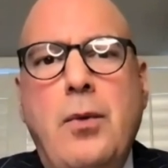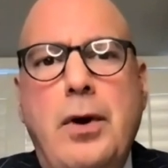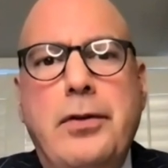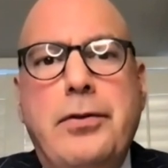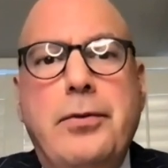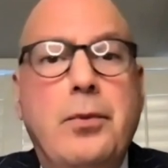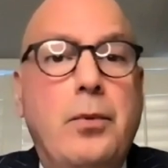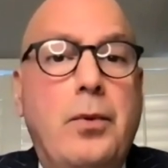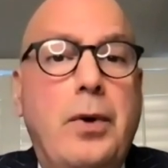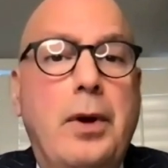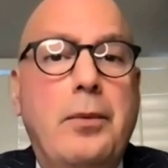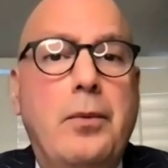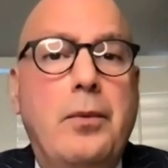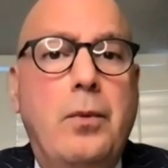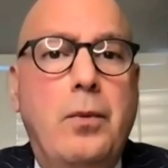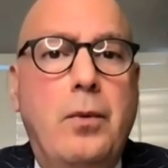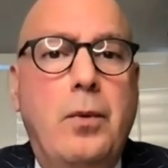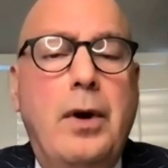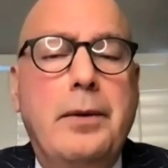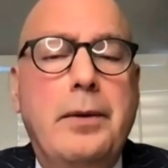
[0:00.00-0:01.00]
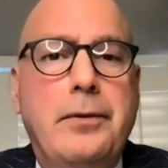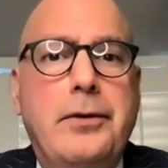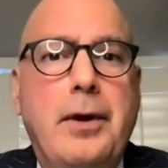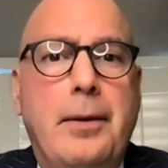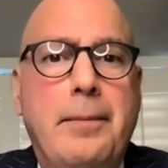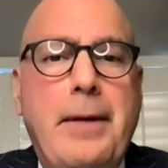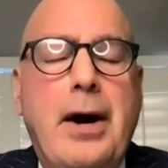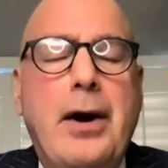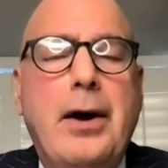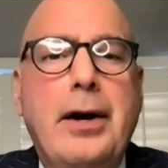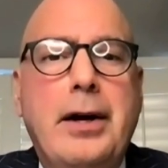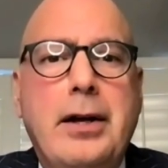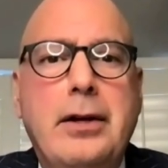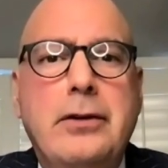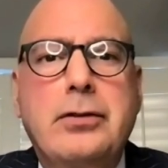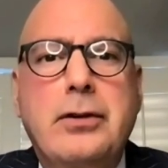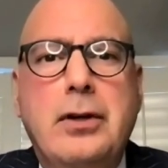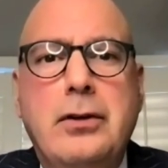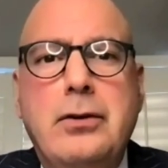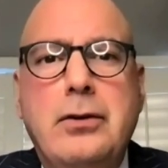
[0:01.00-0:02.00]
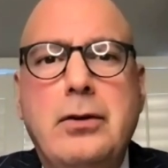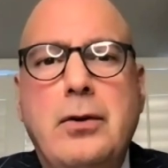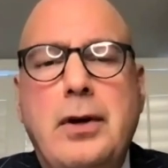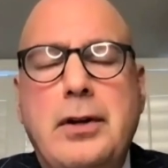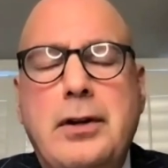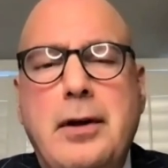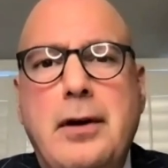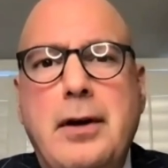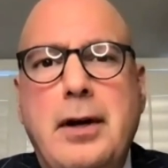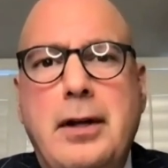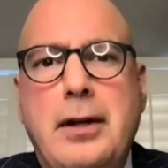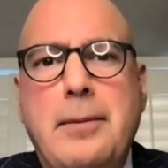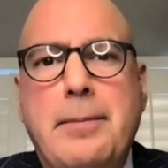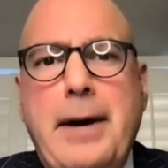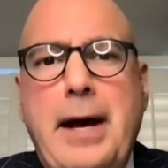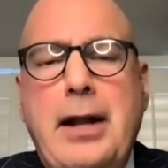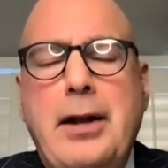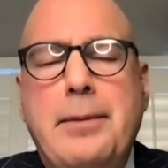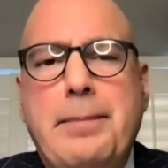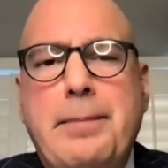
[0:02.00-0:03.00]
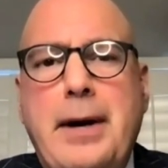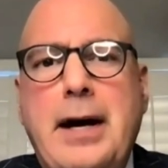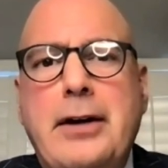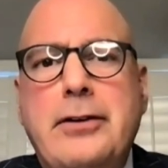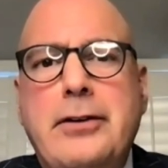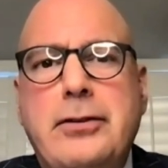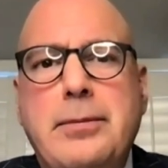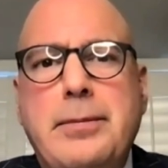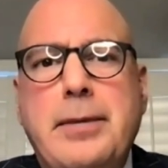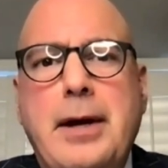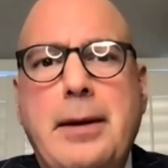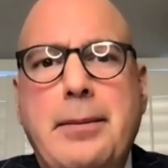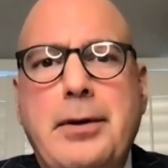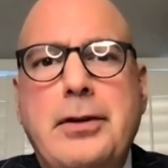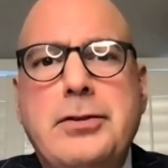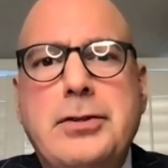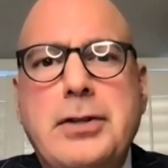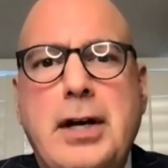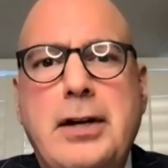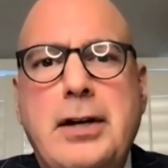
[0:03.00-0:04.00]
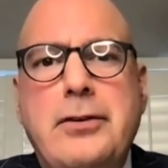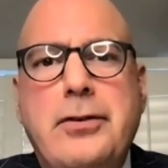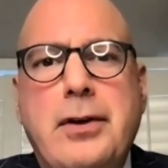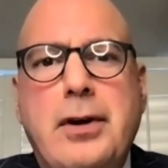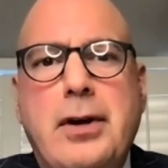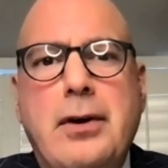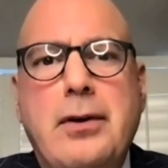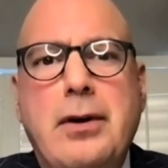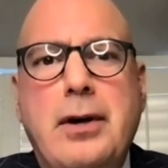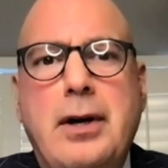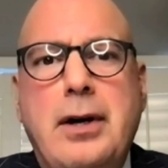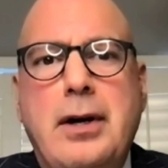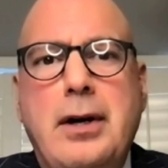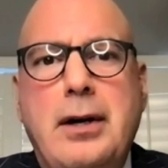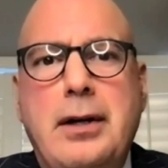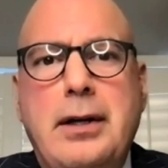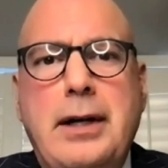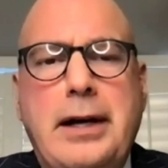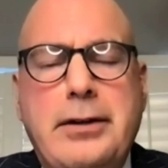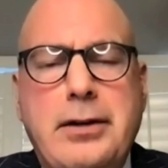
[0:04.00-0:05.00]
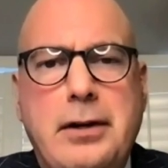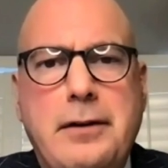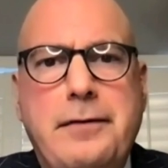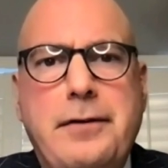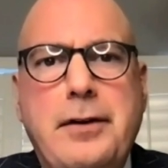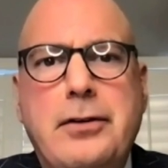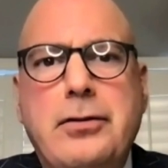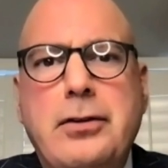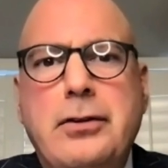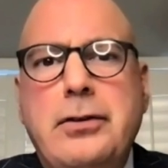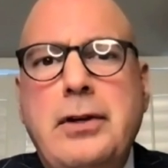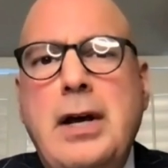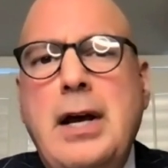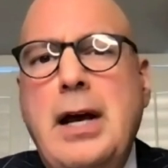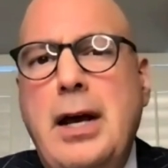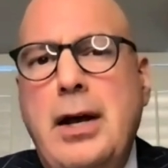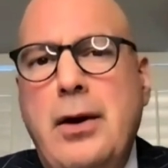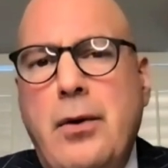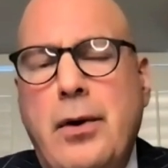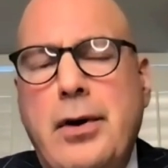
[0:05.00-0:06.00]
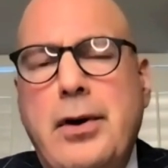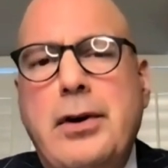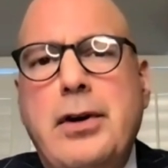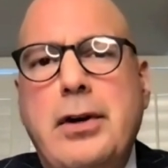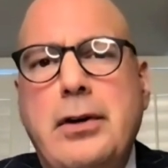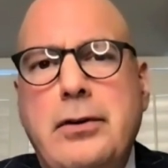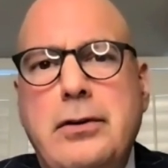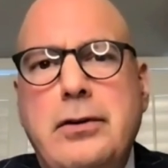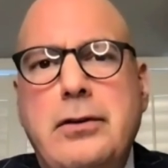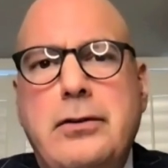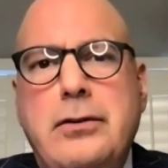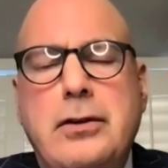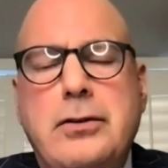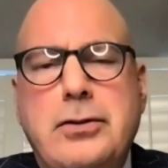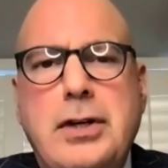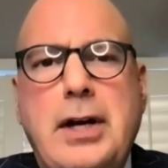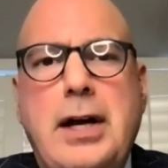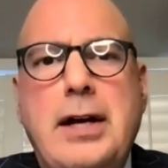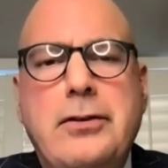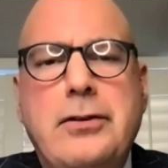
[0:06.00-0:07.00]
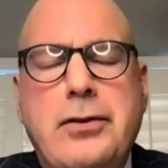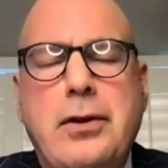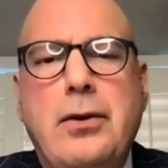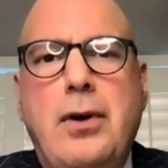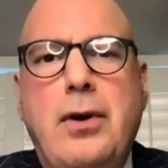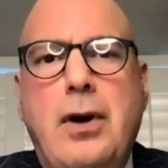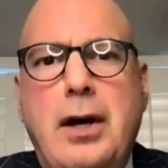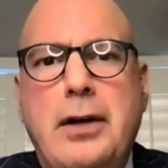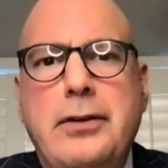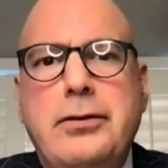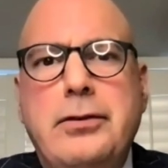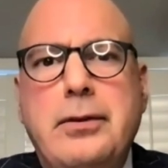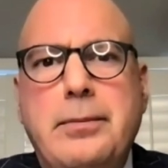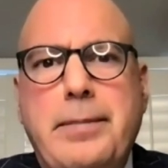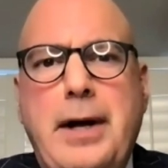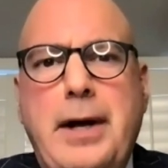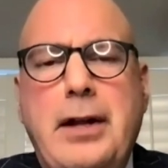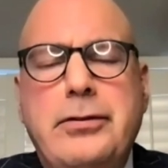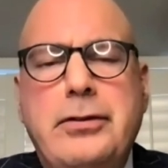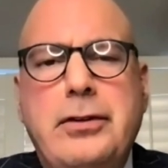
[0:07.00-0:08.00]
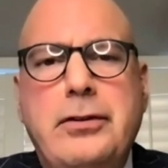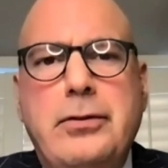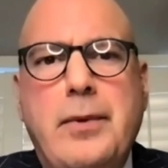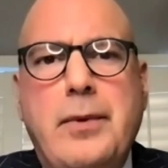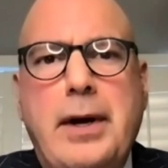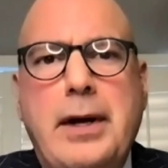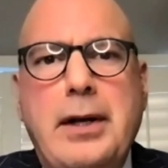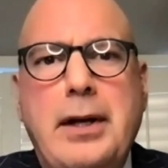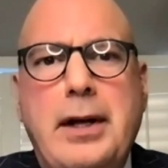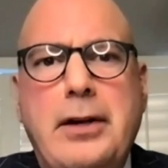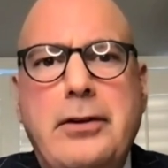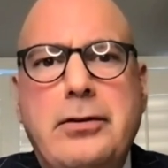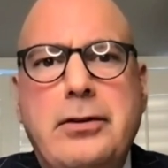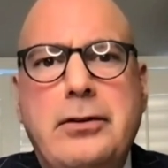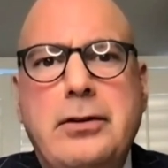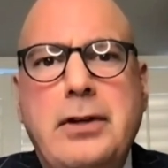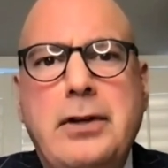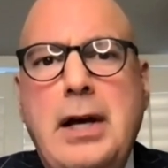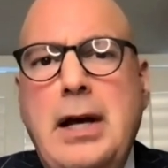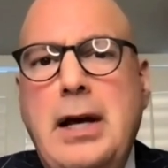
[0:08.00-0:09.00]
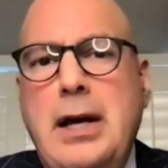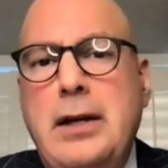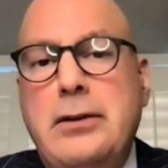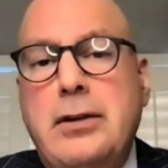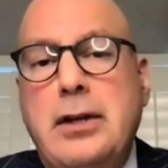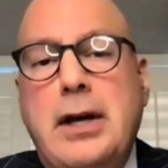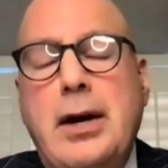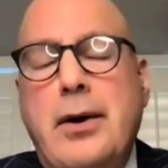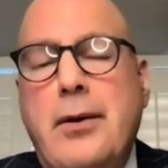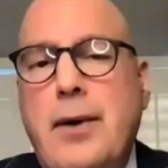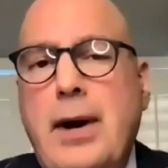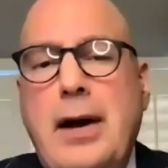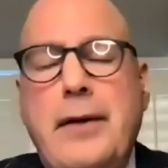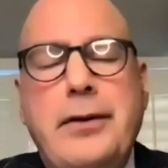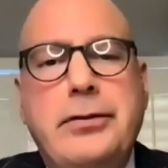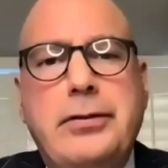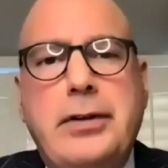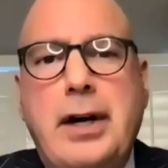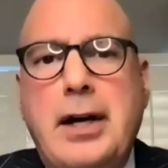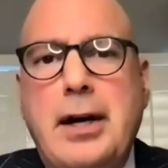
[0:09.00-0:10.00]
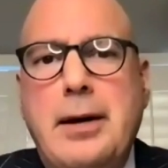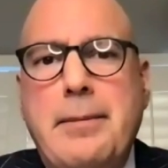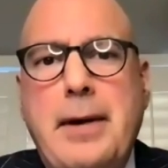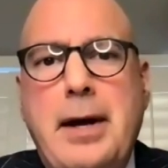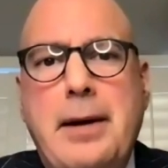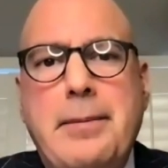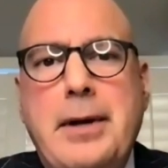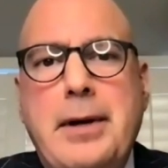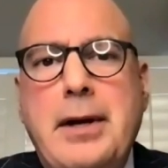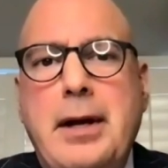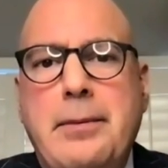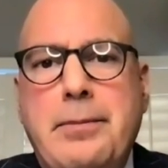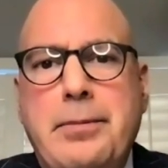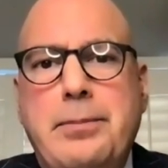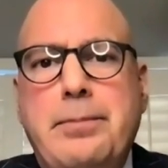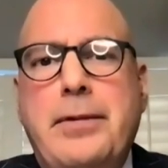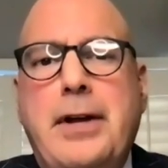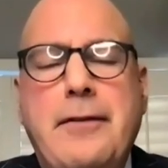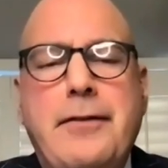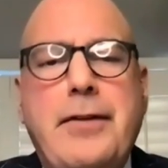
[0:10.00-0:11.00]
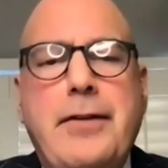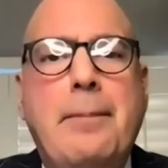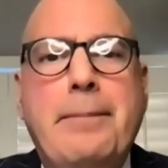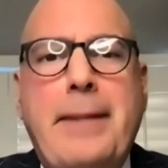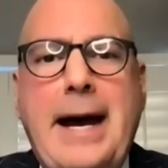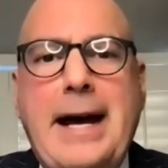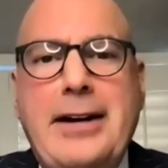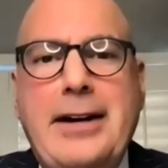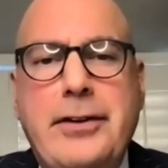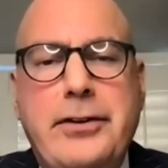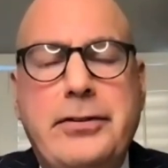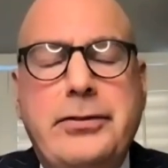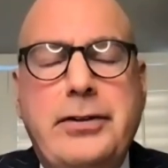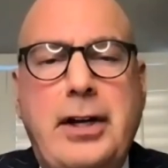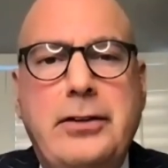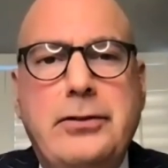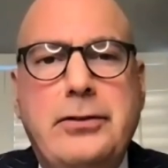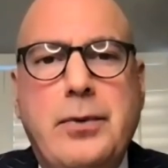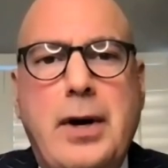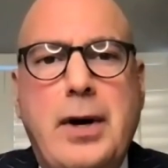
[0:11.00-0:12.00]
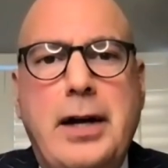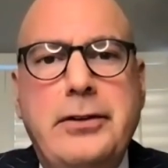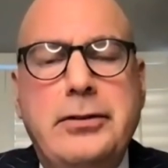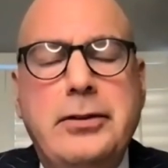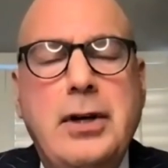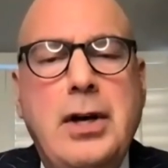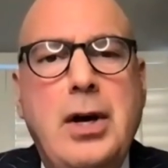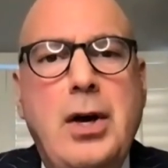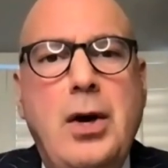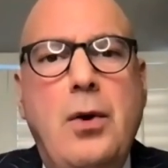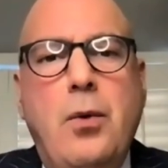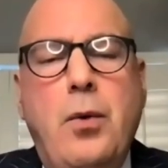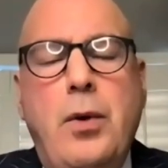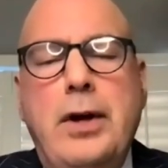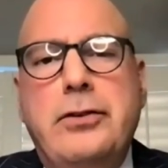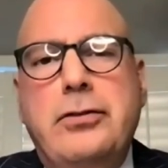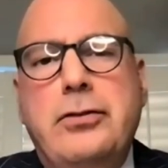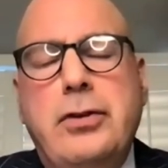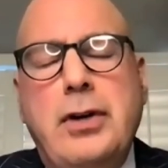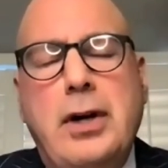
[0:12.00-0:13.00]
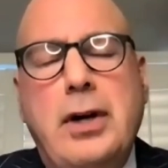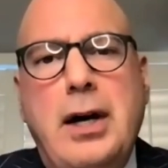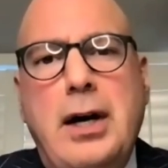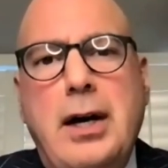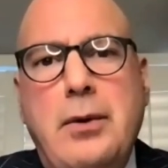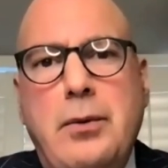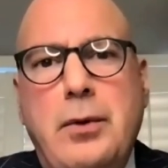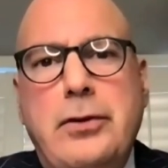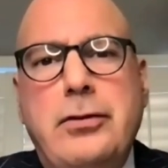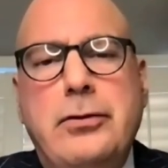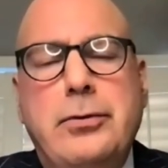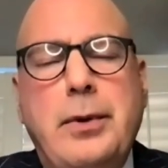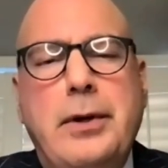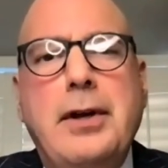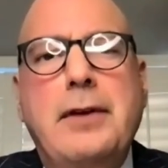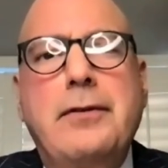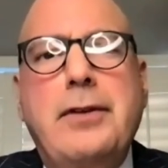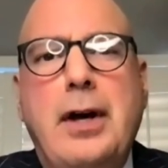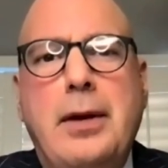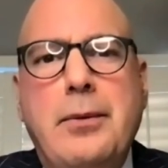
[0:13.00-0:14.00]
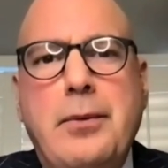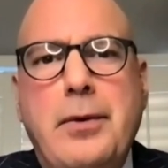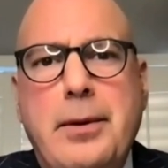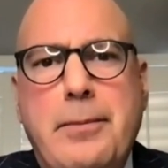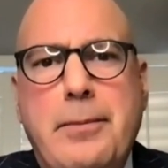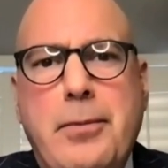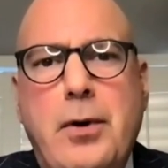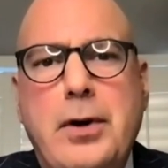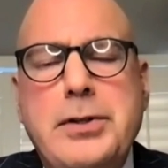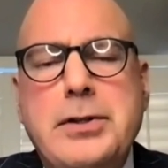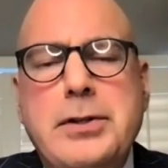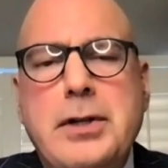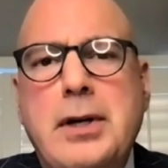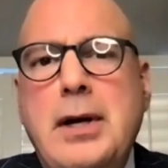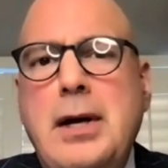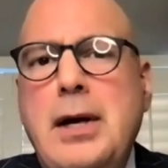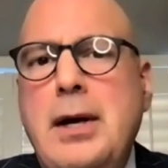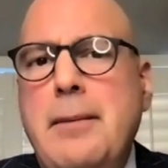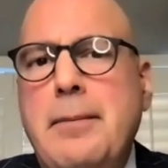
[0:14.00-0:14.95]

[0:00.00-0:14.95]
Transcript: with what what Americans can do at the at the ballot box to be able to change their uh, elected officials in order to to change the laws, policies, and regulations to get around the Second Amendment and give them back to the states' rights, which uh, which is what they've done with abortion.